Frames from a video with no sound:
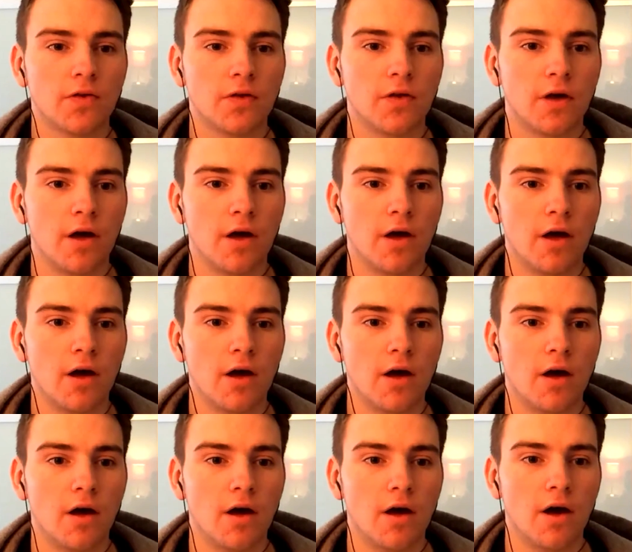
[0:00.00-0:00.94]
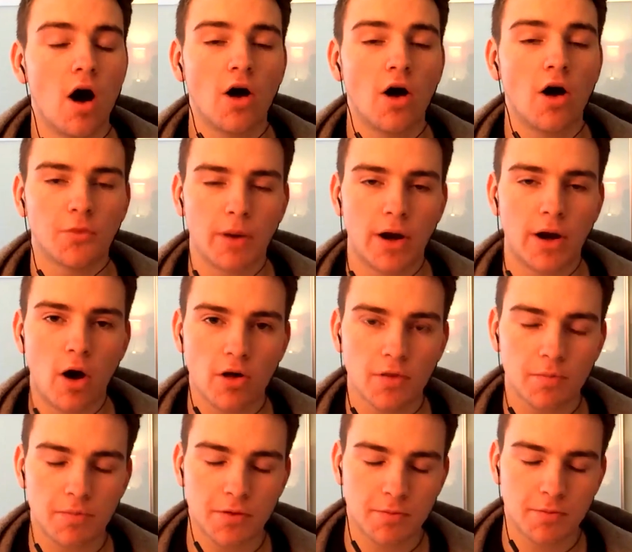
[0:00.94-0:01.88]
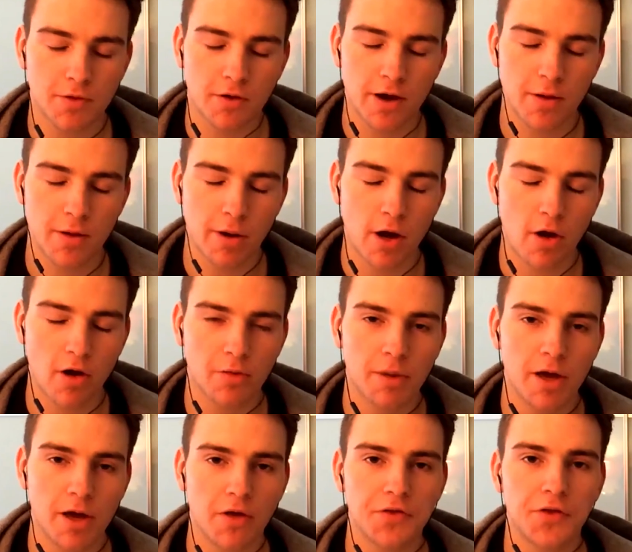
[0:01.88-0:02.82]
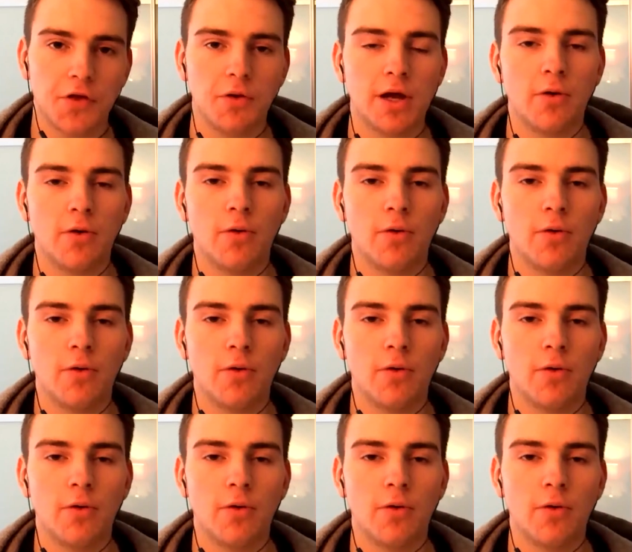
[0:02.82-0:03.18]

Hearts beat us 2-0.